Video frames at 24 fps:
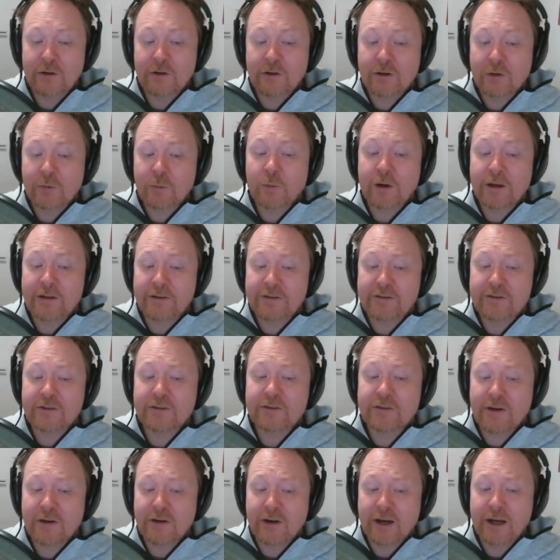You can waste your
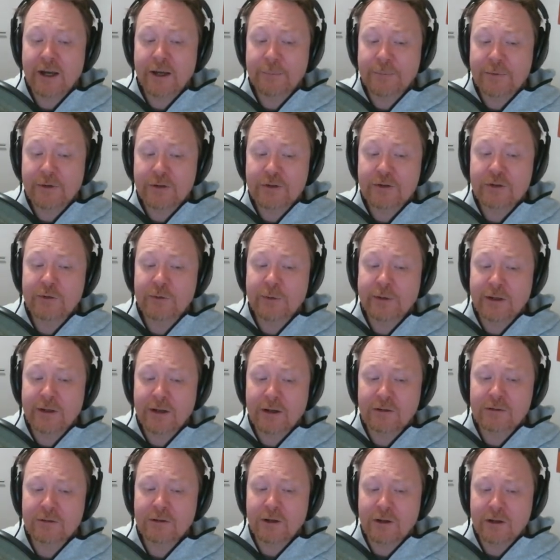time doing
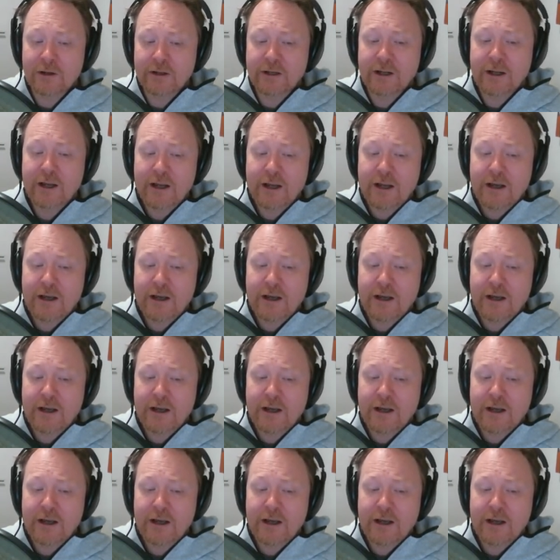a lot.